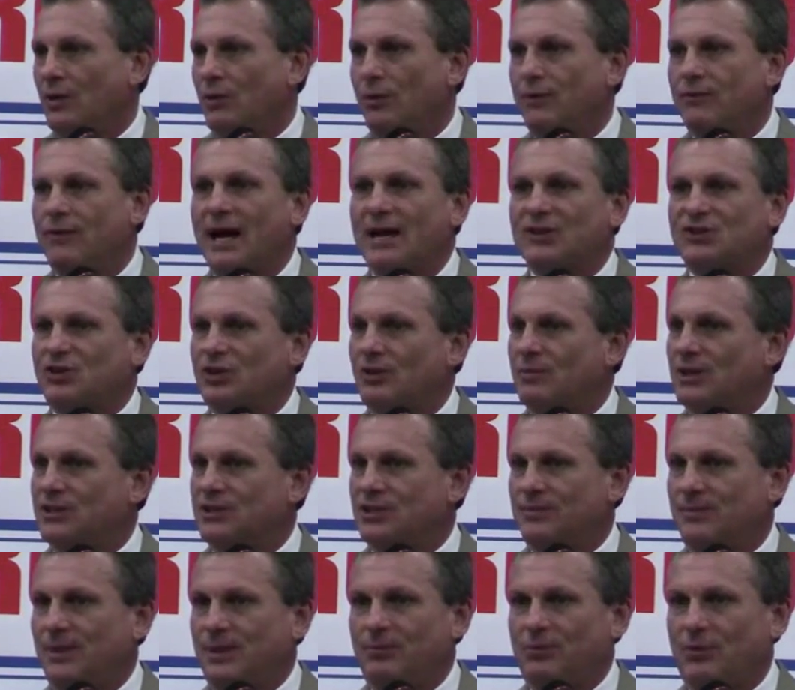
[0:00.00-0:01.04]
We've got so
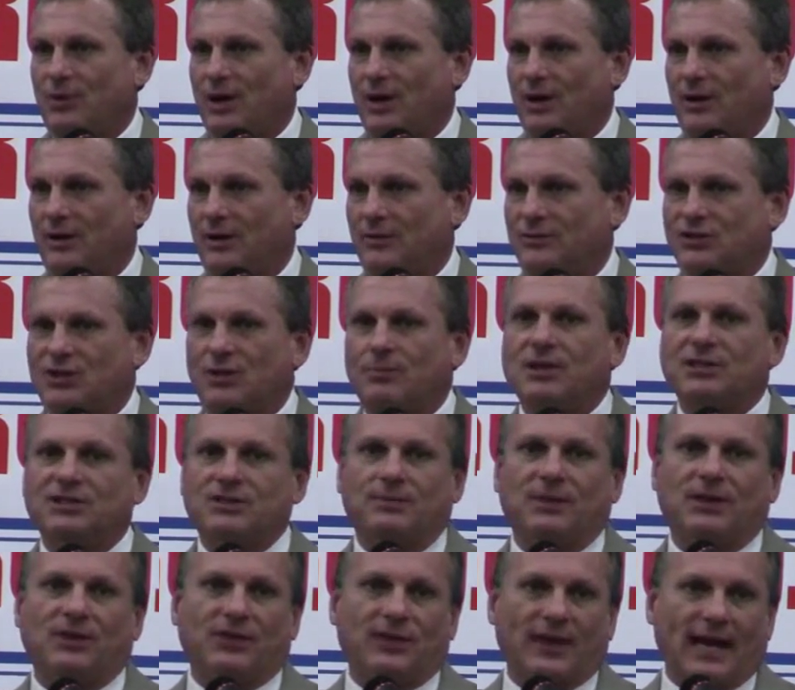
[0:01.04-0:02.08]
much to be proud of, so much
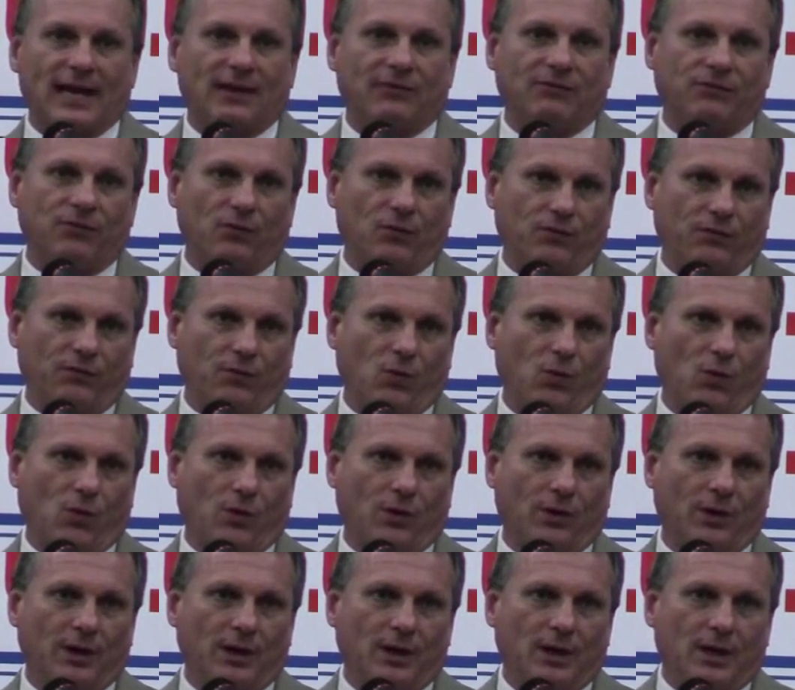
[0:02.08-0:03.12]
to be thankful
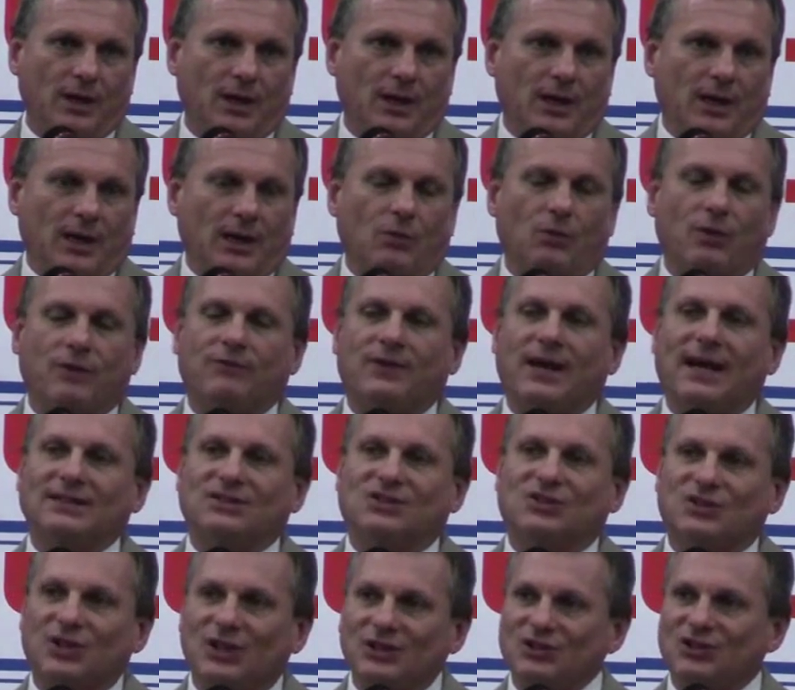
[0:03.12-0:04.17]
for. And we've
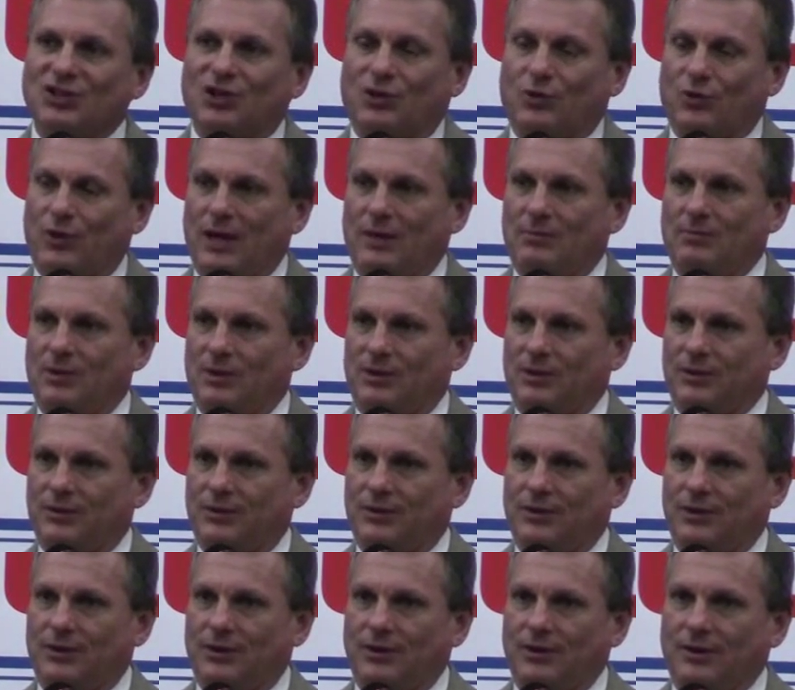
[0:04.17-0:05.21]
got such a great
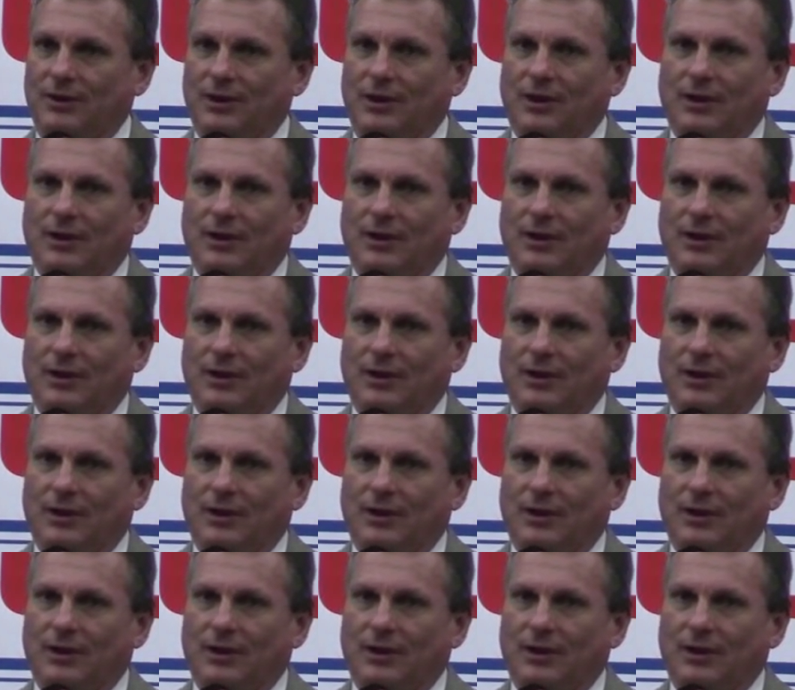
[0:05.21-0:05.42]
military.